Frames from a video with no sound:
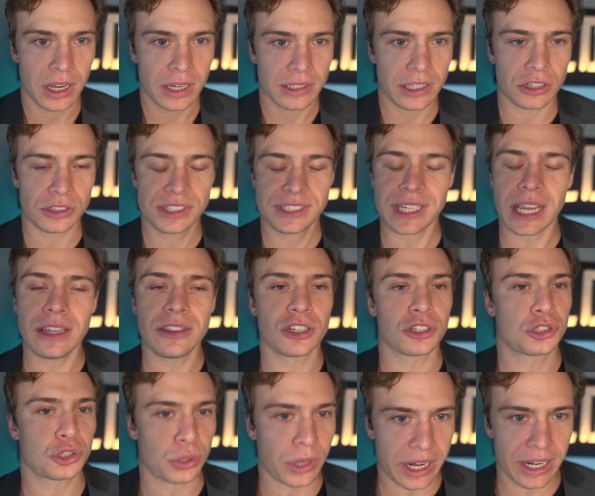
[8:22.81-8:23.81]
They're saying they're
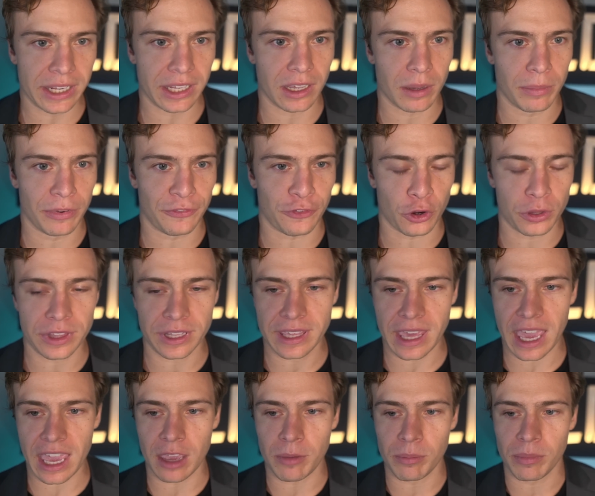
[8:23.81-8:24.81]
trading him before the
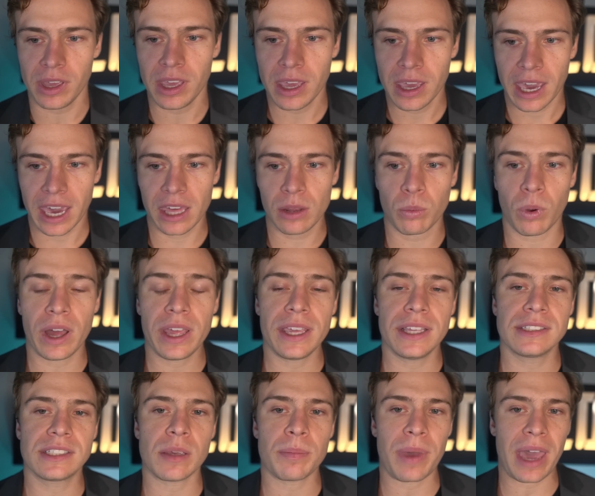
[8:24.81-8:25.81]
game, and what
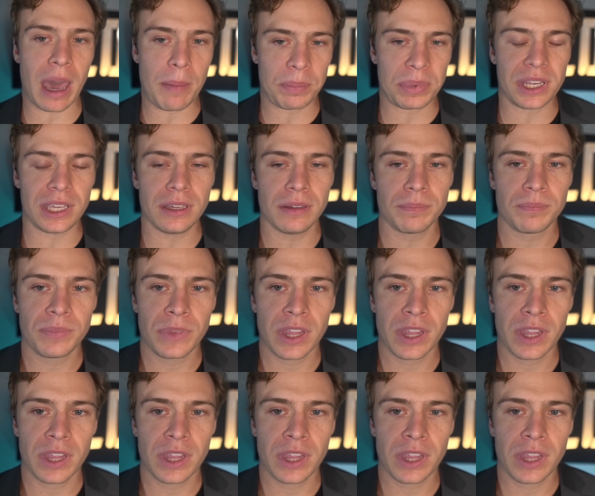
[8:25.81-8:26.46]
ends up happening?